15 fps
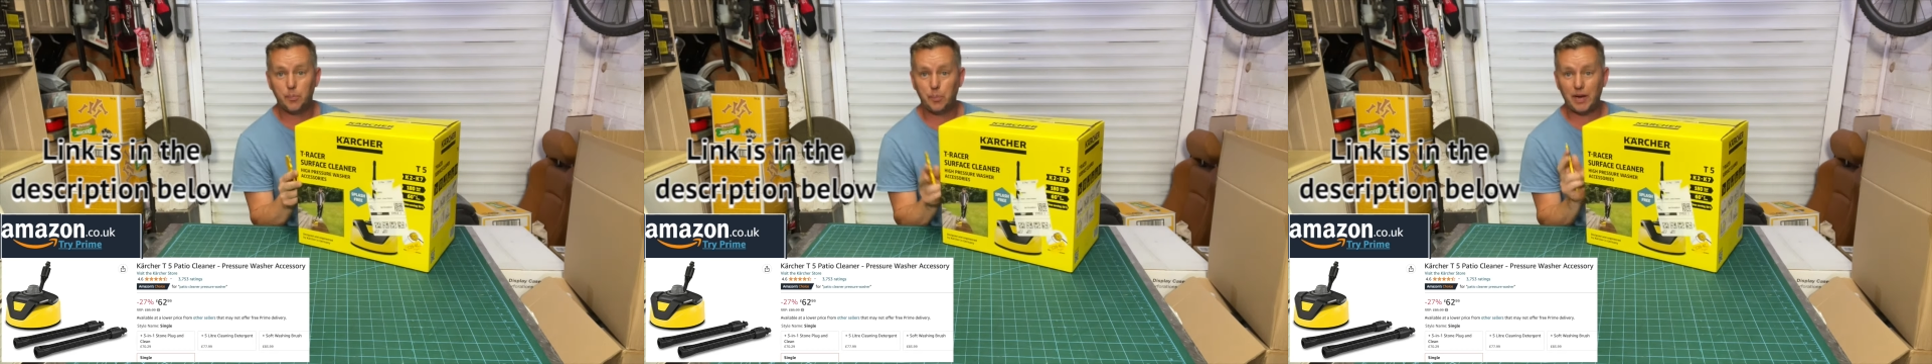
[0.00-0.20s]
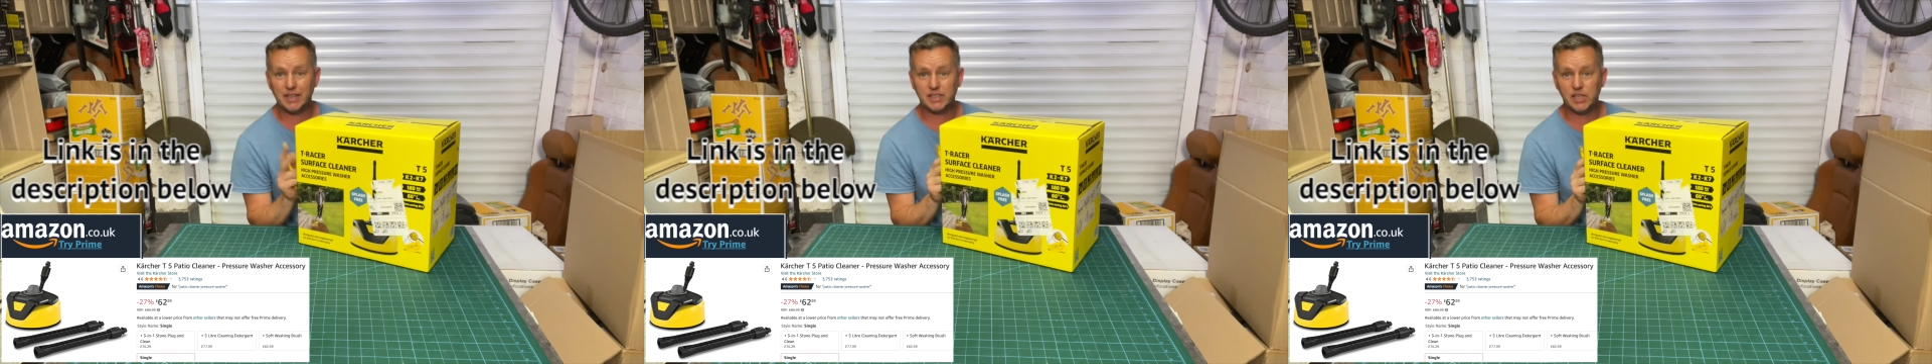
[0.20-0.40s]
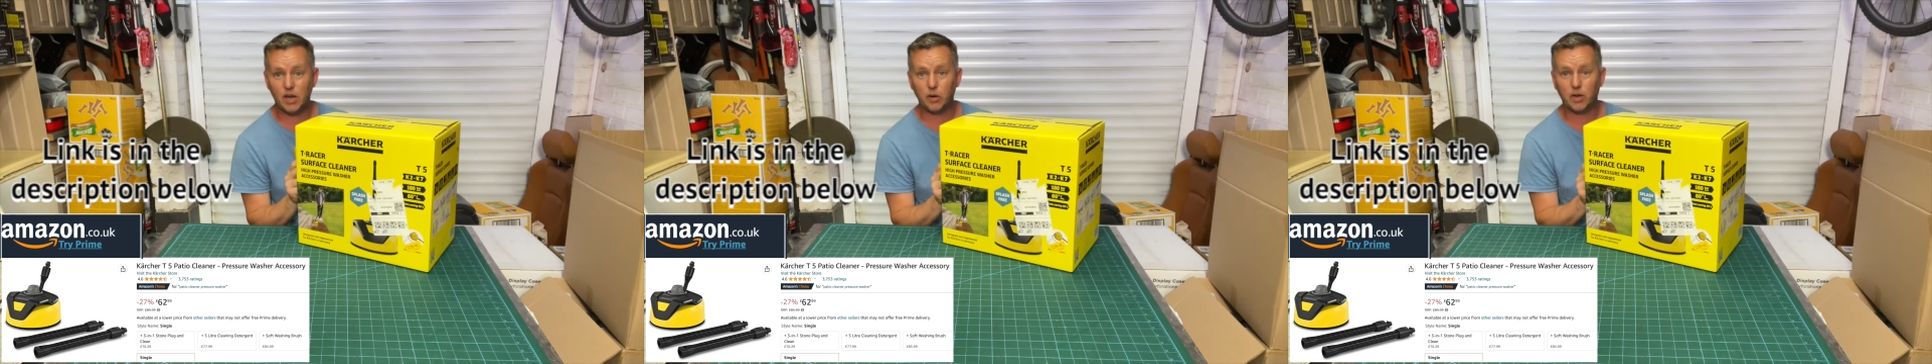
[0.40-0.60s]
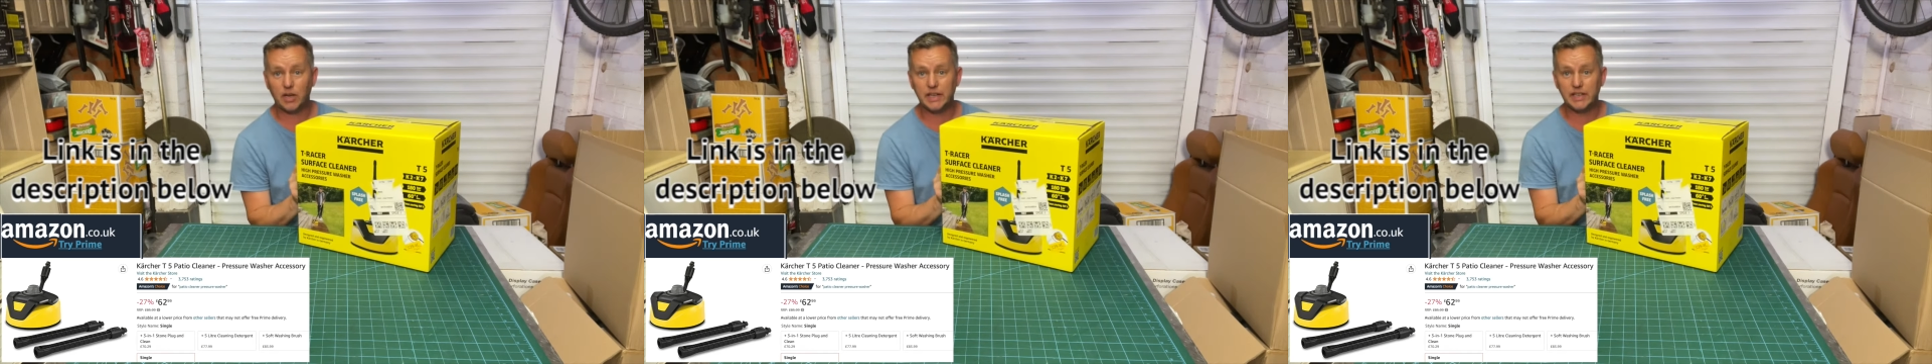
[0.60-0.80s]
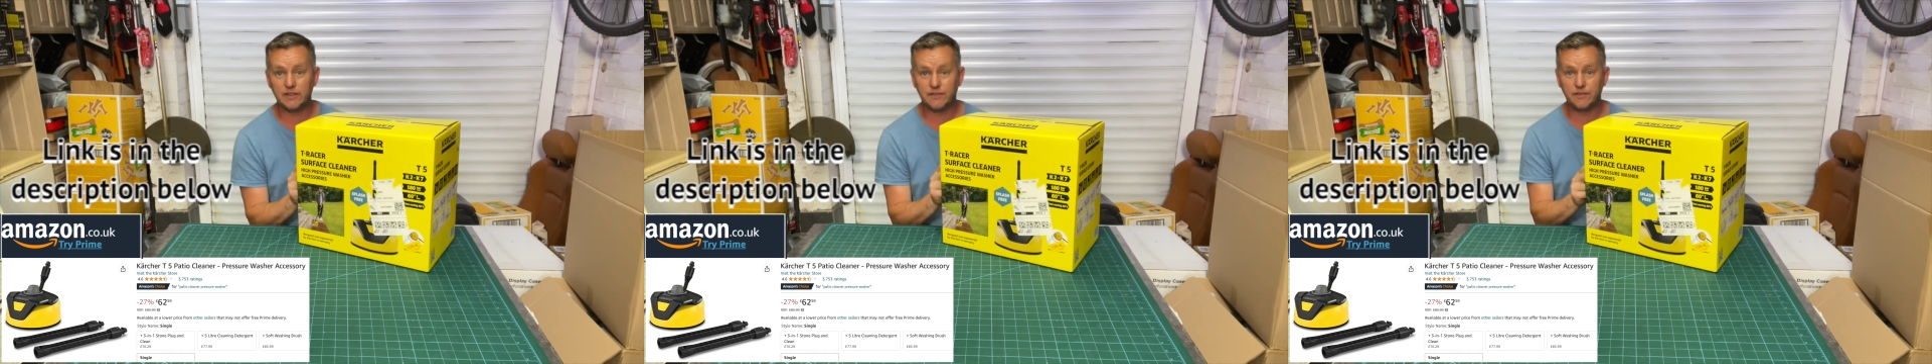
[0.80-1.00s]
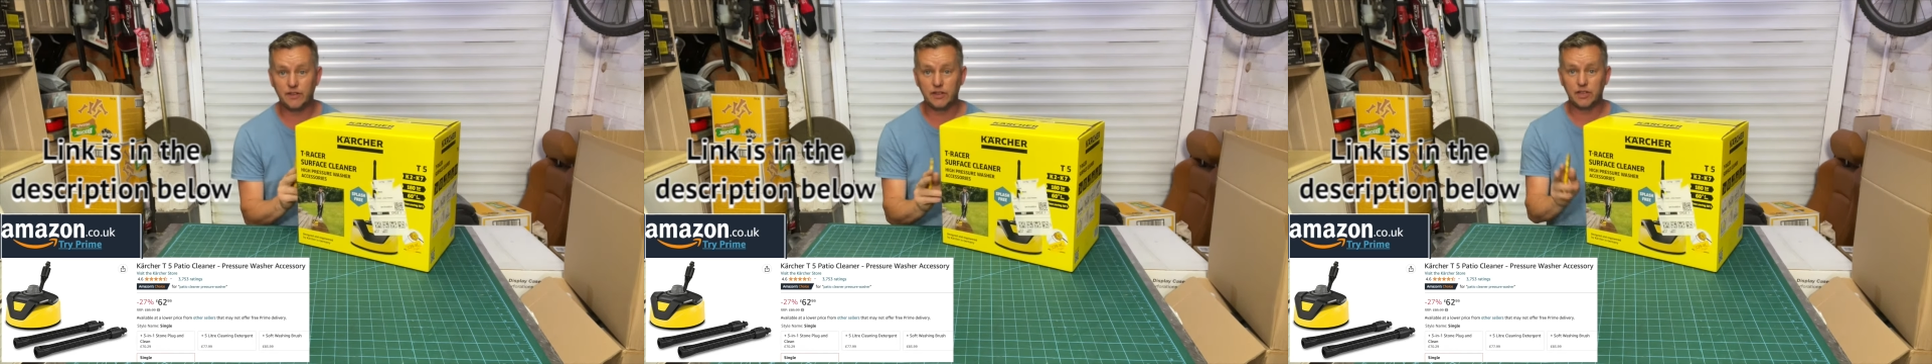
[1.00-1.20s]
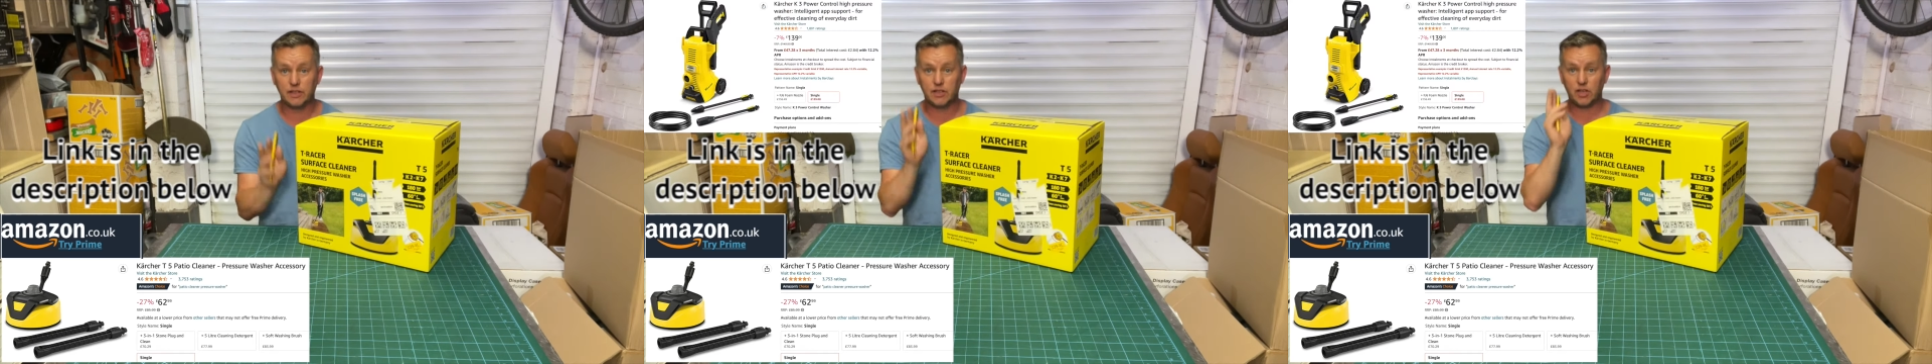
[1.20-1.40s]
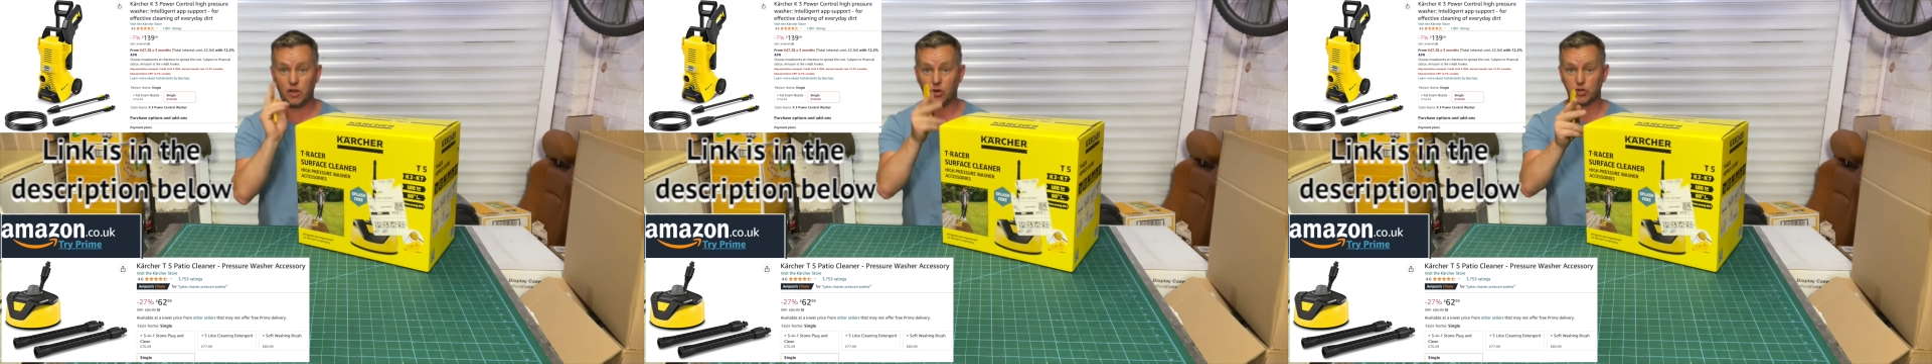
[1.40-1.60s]
patio cleaner for the
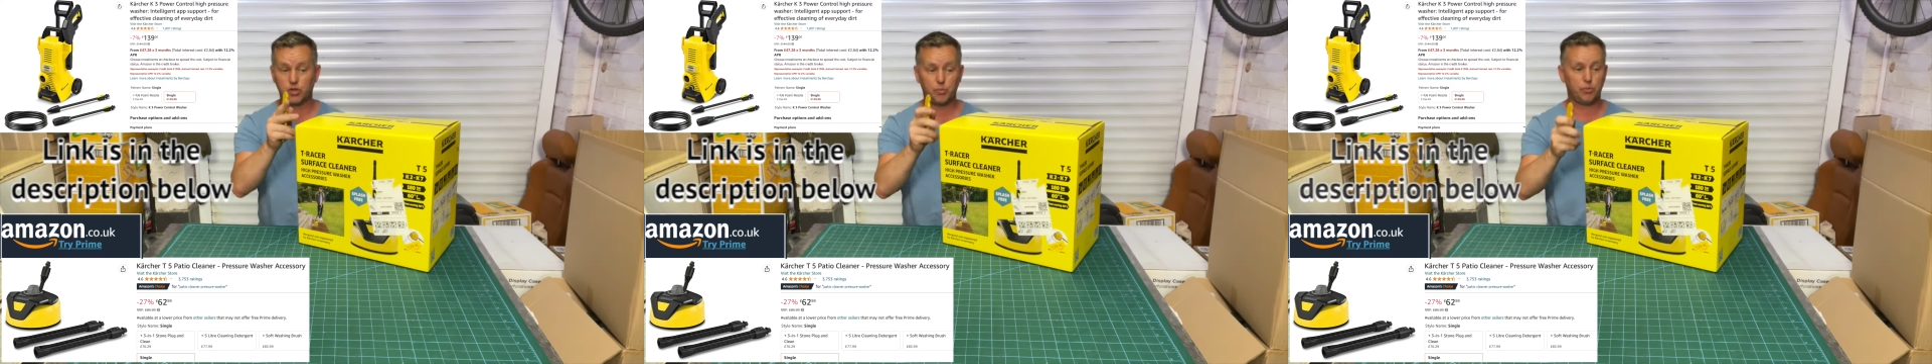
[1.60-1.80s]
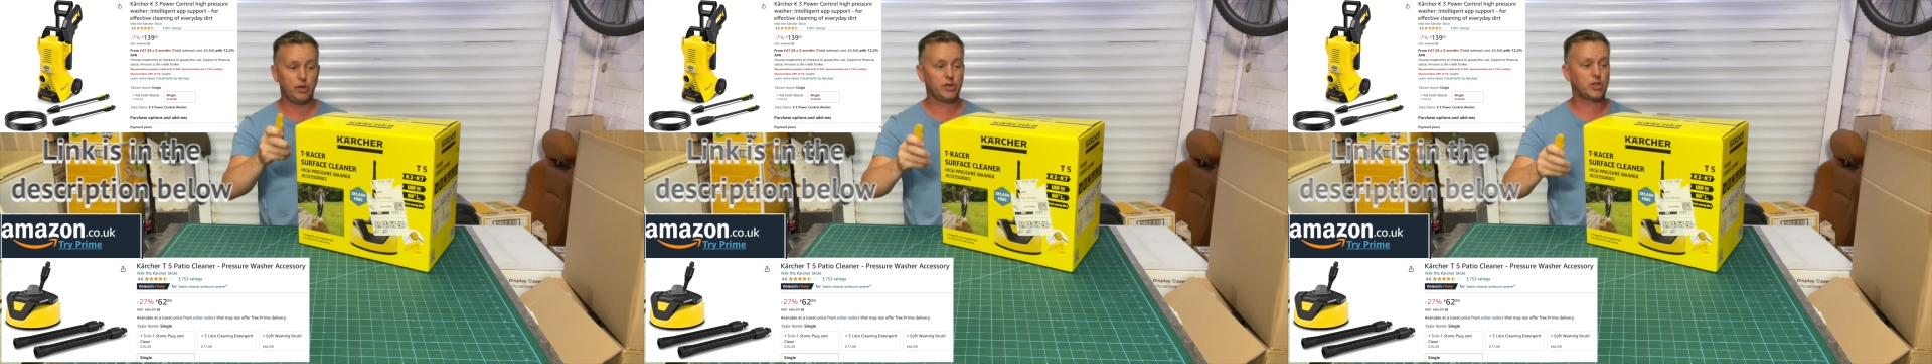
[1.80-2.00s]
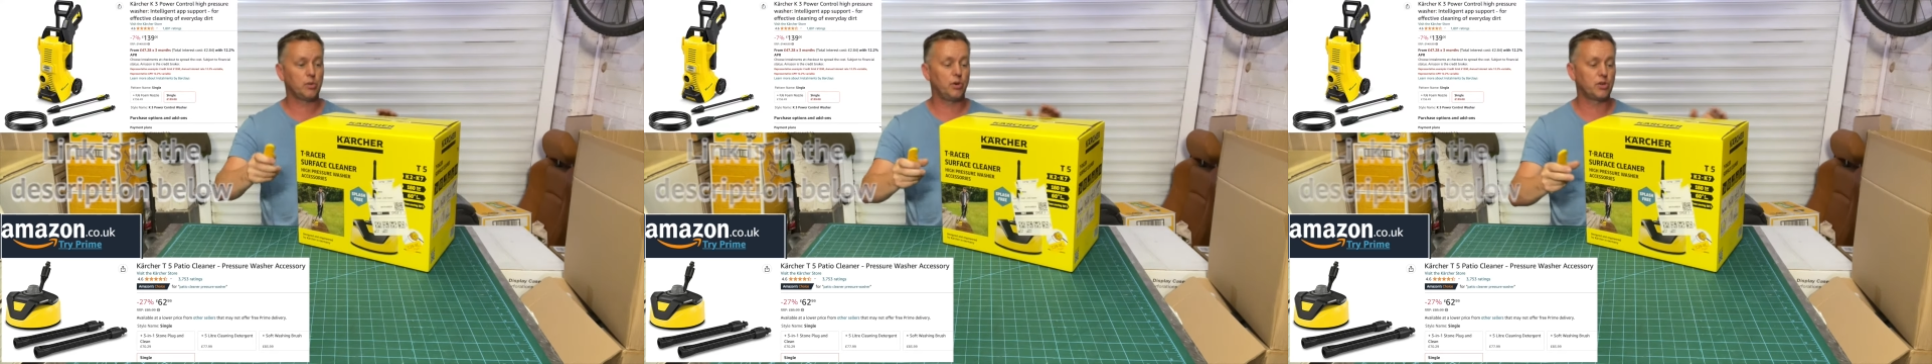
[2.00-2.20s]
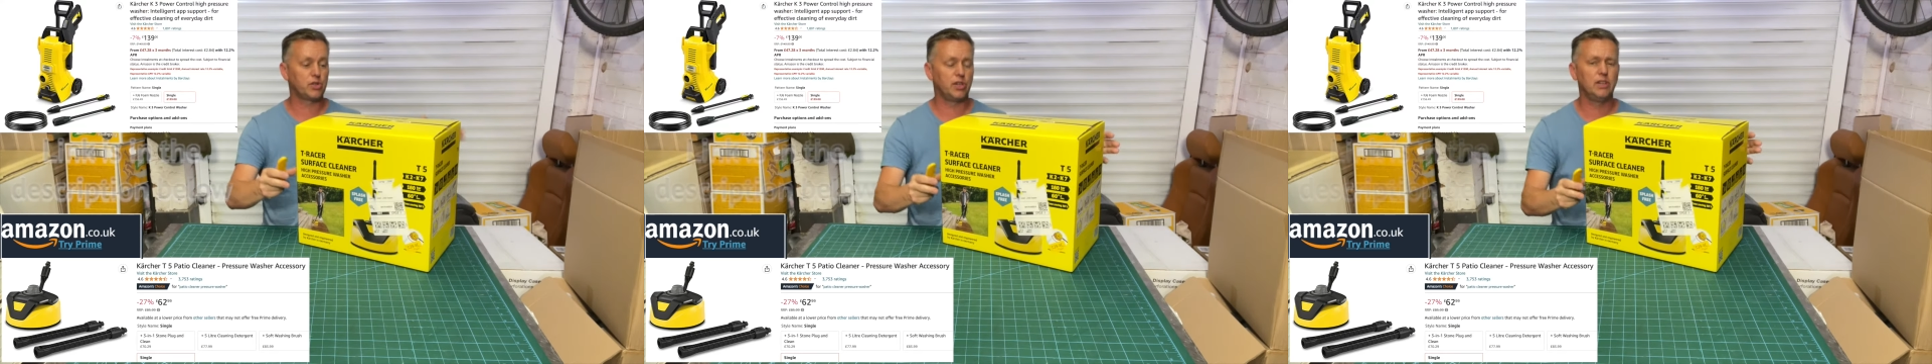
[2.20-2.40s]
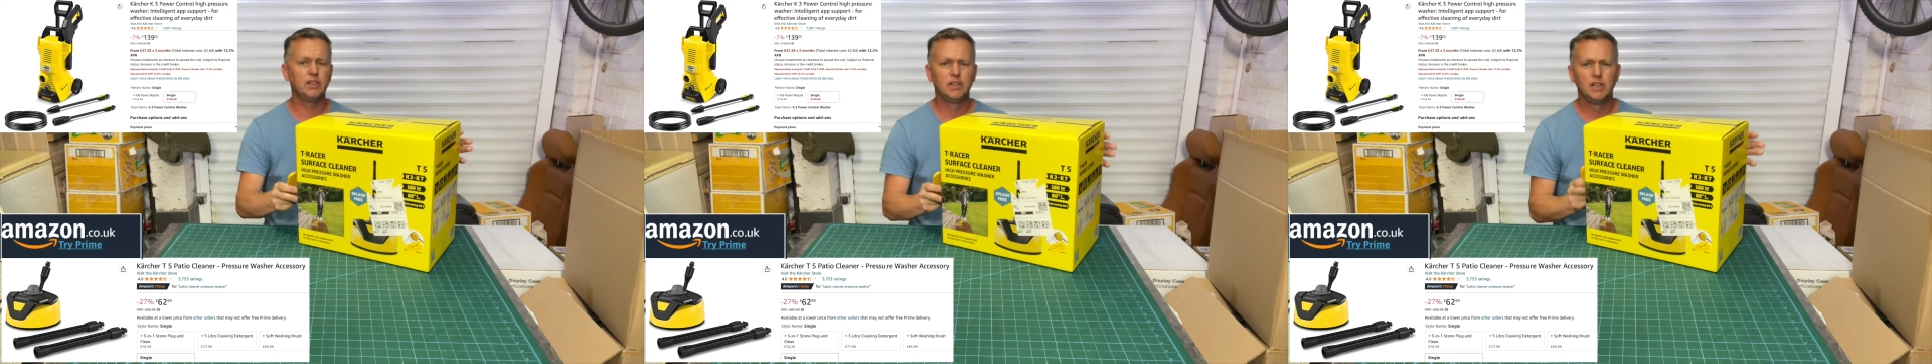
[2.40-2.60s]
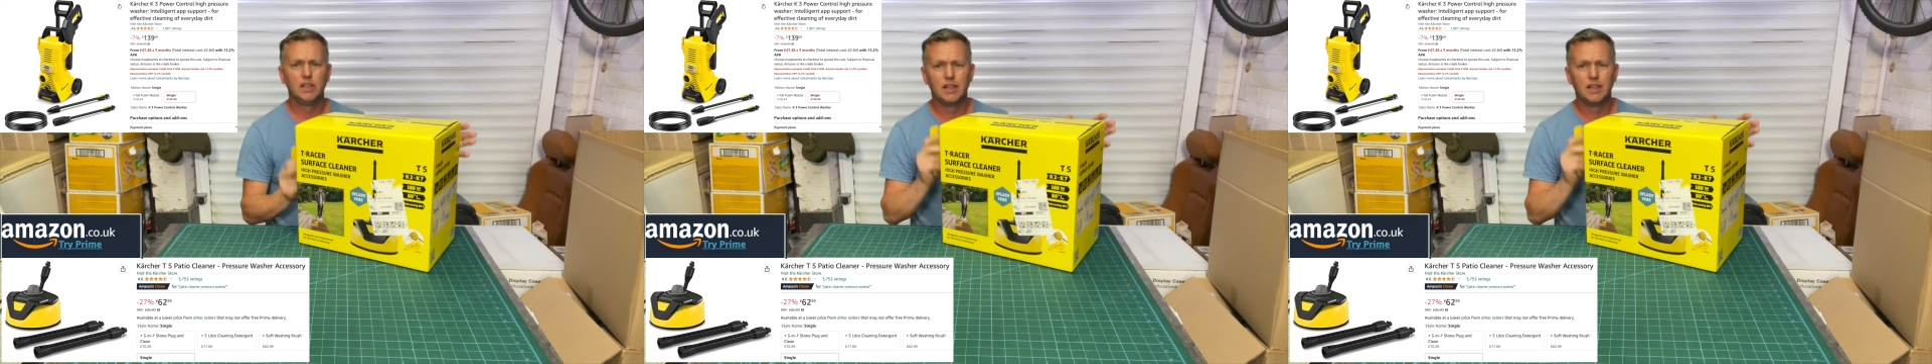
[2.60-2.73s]
Karcher pressure washer.